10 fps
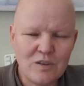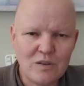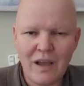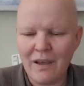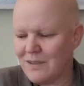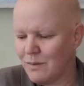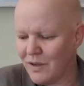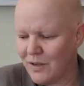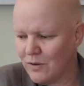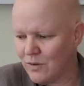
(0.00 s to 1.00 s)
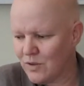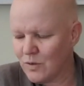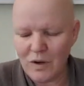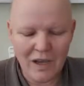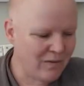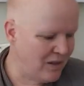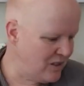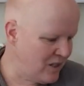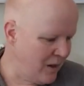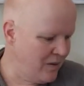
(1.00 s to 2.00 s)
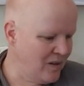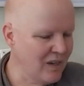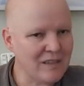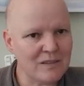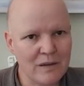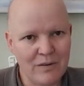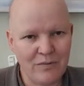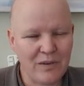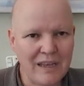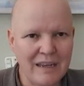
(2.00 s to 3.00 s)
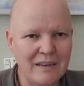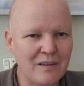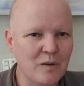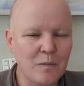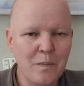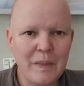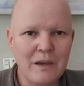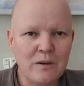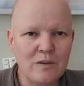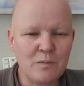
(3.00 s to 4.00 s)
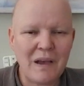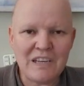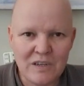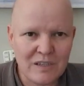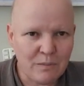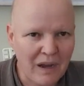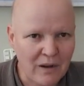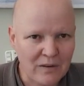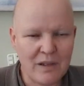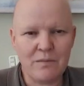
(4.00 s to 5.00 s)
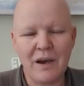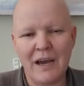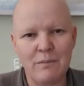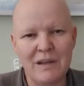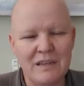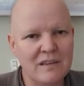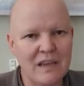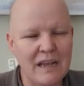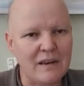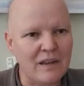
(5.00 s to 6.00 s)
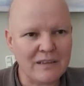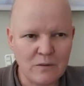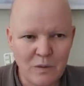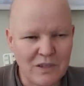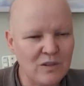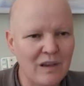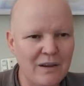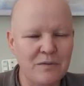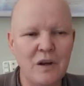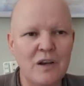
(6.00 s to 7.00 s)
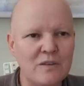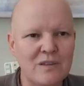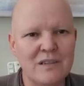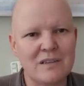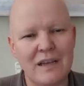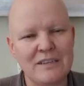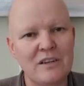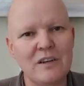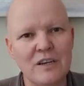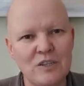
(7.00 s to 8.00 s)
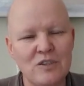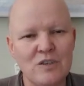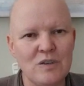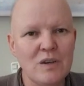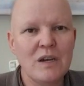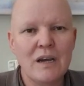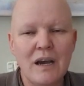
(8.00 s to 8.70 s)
to have somebody who's all over the show and who knits everything, and who's passionate about the environment and doesn't want to have clothes that's actually going to,